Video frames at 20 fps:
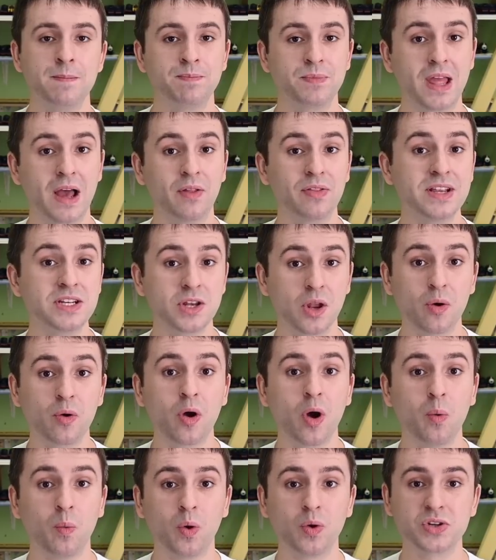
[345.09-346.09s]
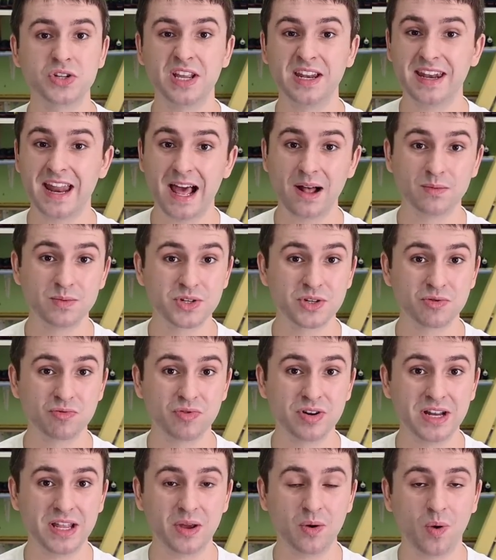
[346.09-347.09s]
Now, this loco was announced
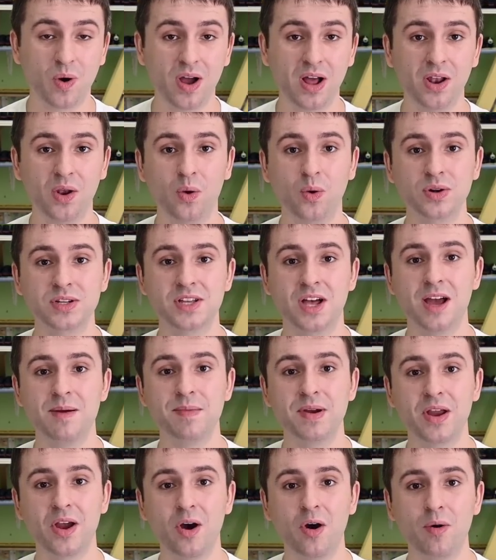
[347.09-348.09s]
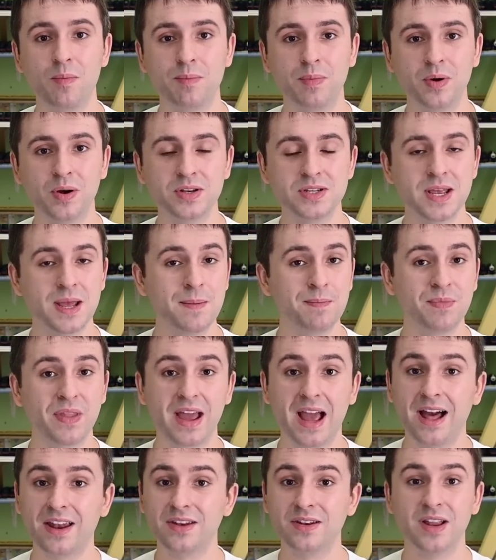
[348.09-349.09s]
really quite a long time ago, but they
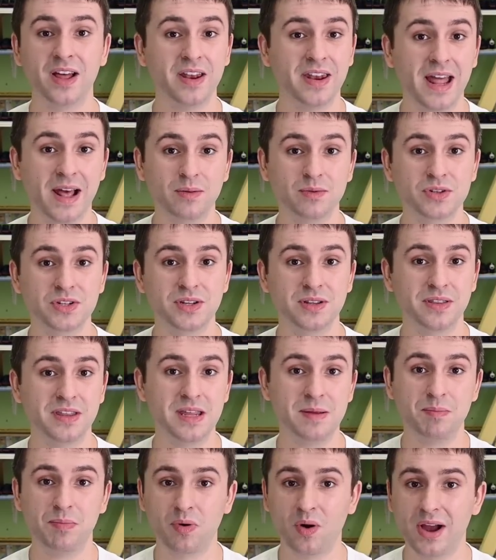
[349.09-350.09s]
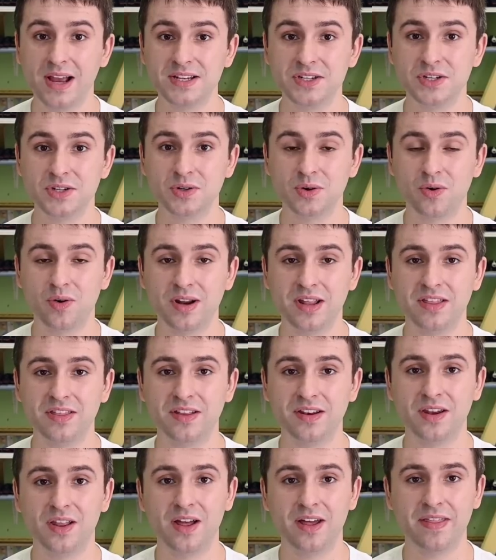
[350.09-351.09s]
hadn't announced the prices or
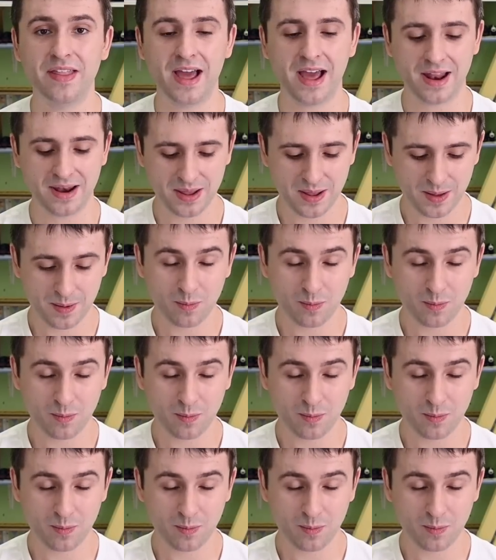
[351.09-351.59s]
anything like that.